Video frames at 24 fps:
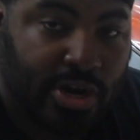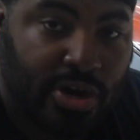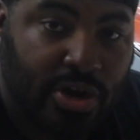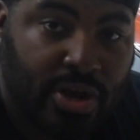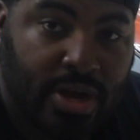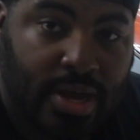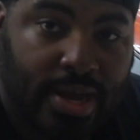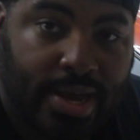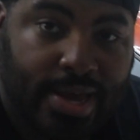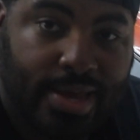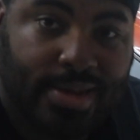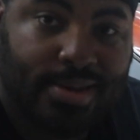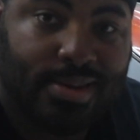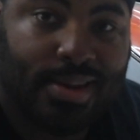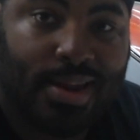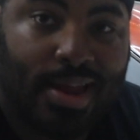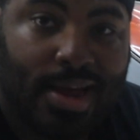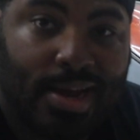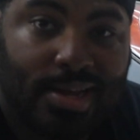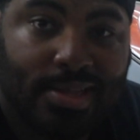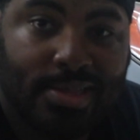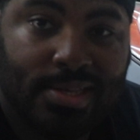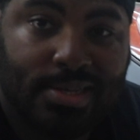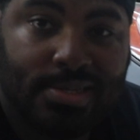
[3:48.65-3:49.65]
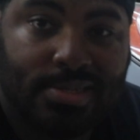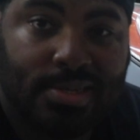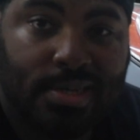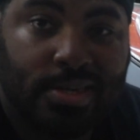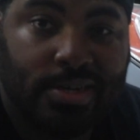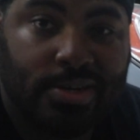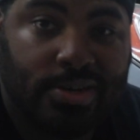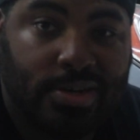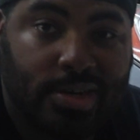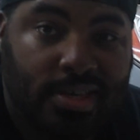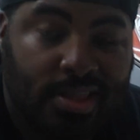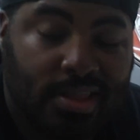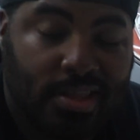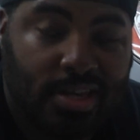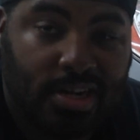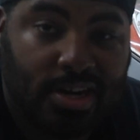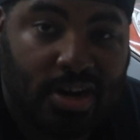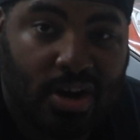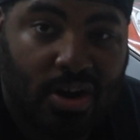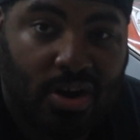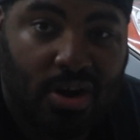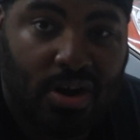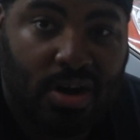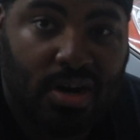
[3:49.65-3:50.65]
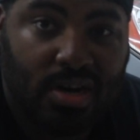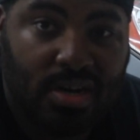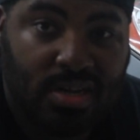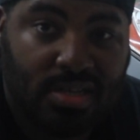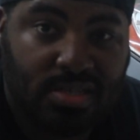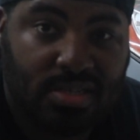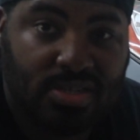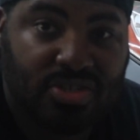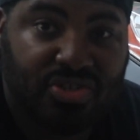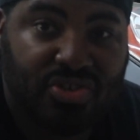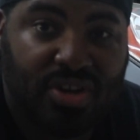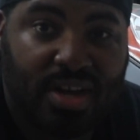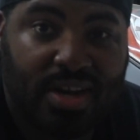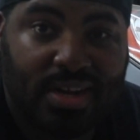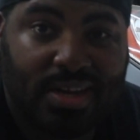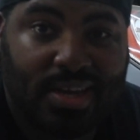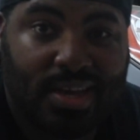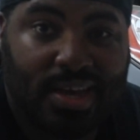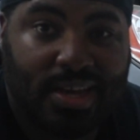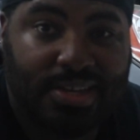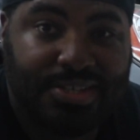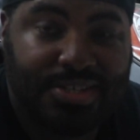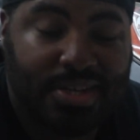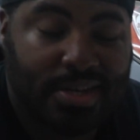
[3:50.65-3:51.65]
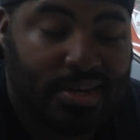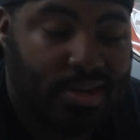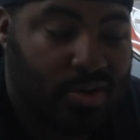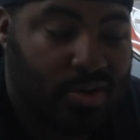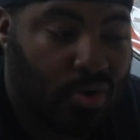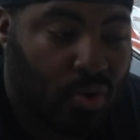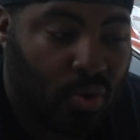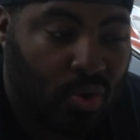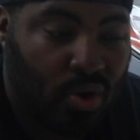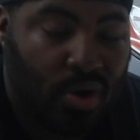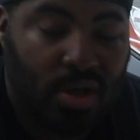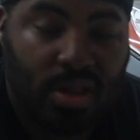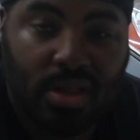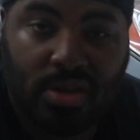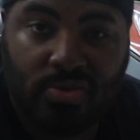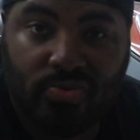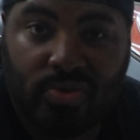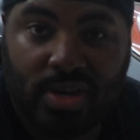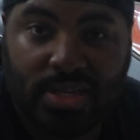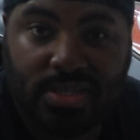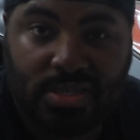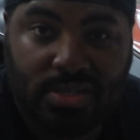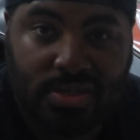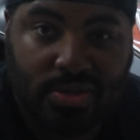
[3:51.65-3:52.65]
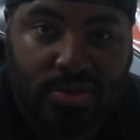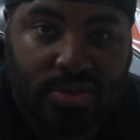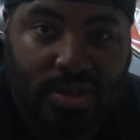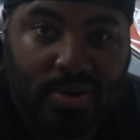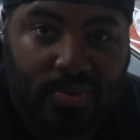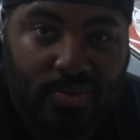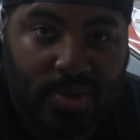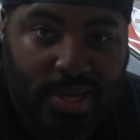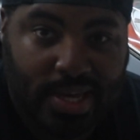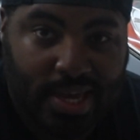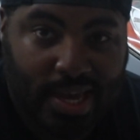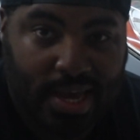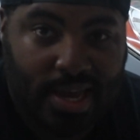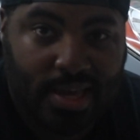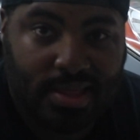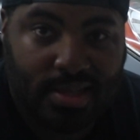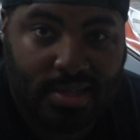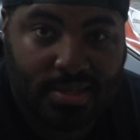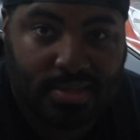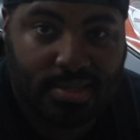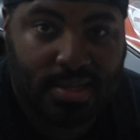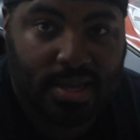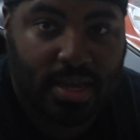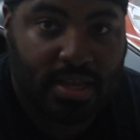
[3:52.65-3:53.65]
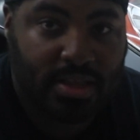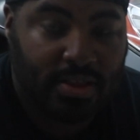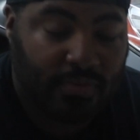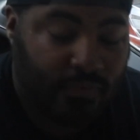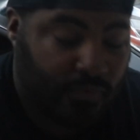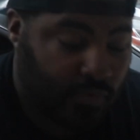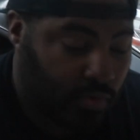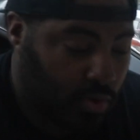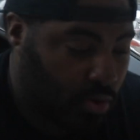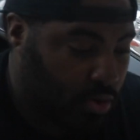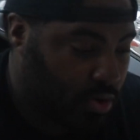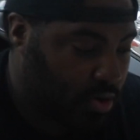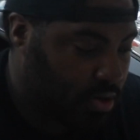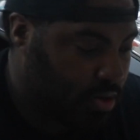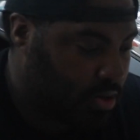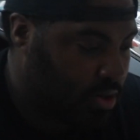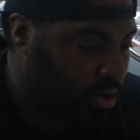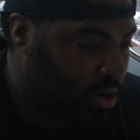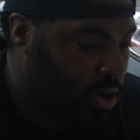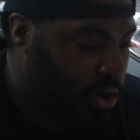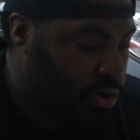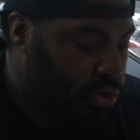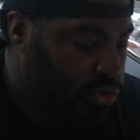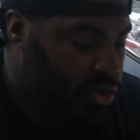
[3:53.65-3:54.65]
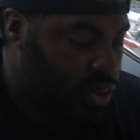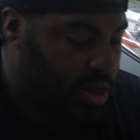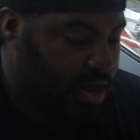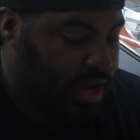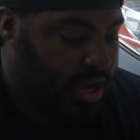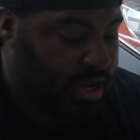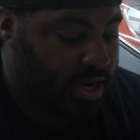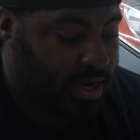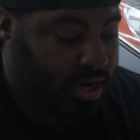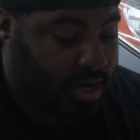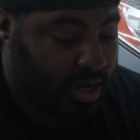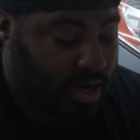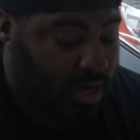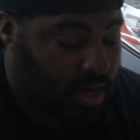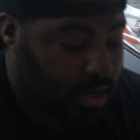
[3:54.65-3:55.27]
to go ahead and line these underneath the car to try to catch any oil and residue that we can that hit the floor, and